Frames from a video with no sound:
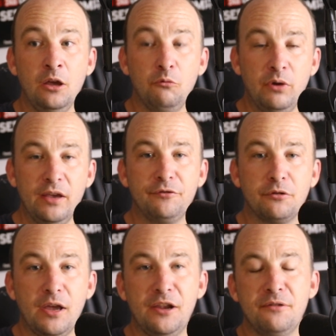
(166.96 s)
We have
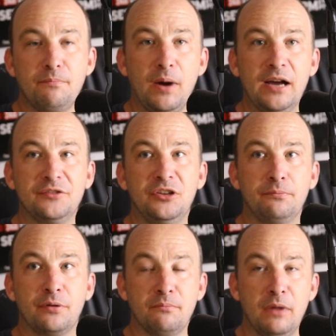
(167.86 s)
created
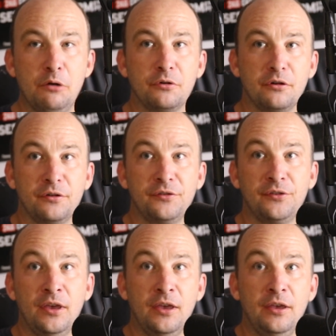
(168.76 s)
boxing
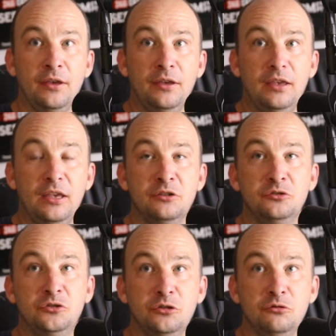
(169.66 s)
promoters
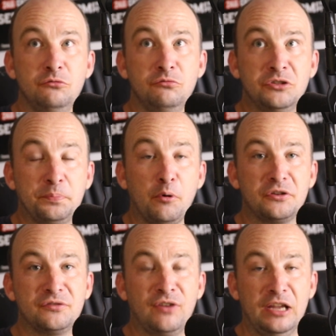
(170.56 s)
into
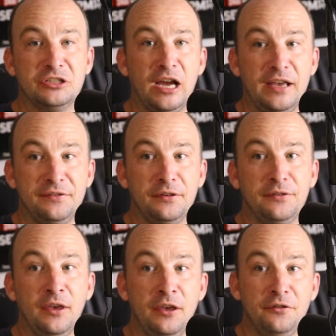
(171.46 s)
sports
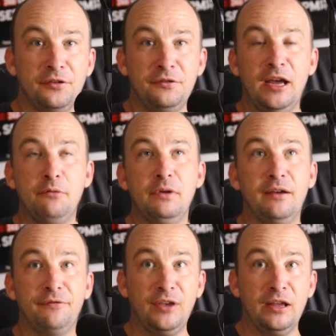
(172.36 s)
franchises. So now we
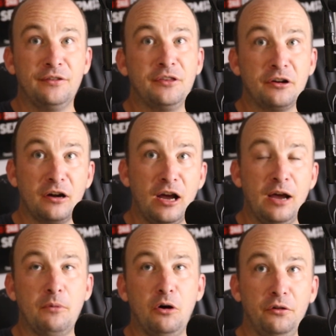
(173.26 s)
have fans that are,
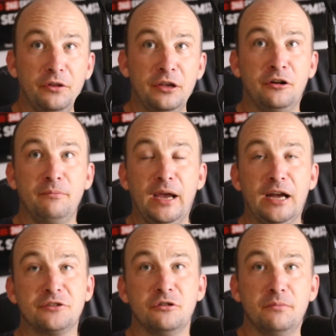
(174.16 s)
I'm all in on
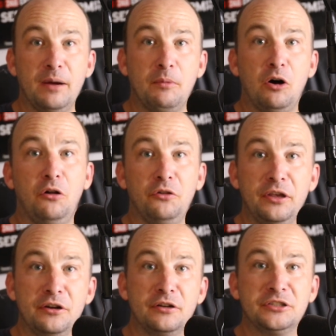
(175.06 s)
Matchroom, I'm all
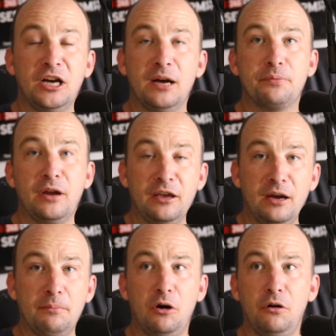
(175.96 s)
in on Top Rank,
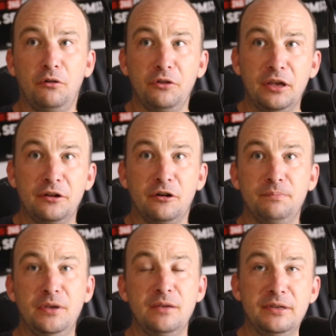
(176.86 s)
I'm all in
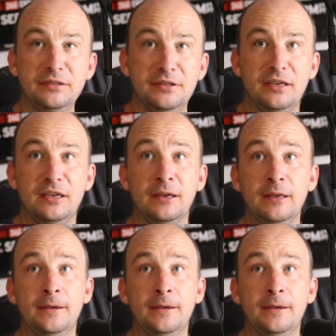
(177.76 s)
on PBC.